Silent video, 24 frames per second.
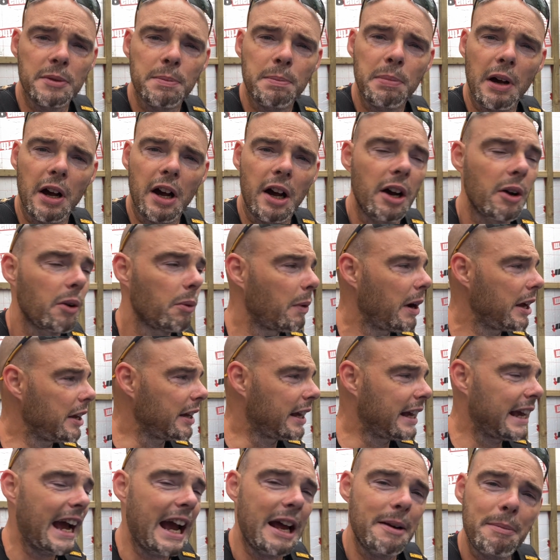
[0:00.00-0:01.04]
but where you
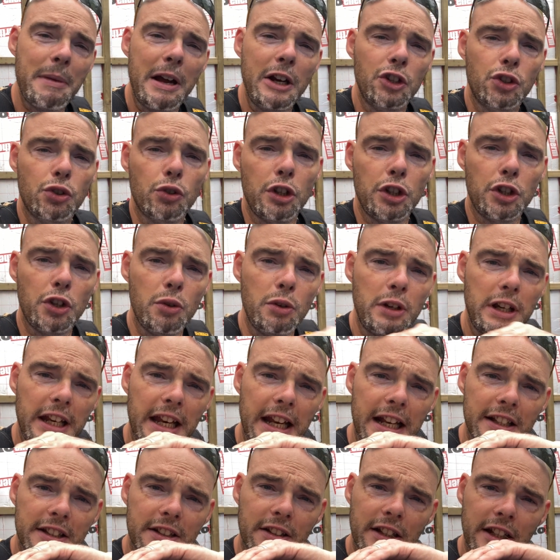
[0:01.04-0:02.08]
can, make sure you do get
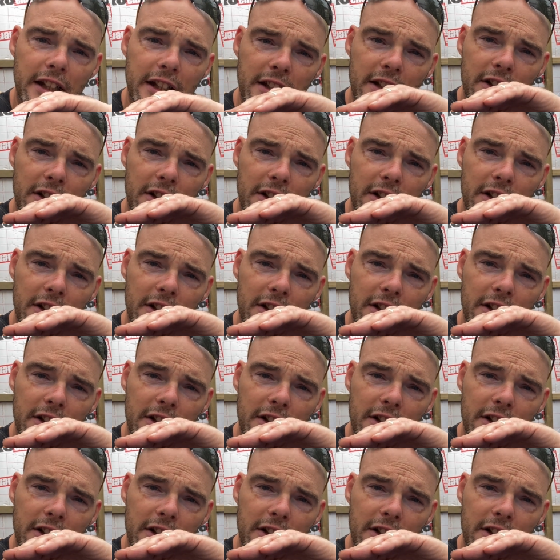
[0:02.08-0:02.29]
it so that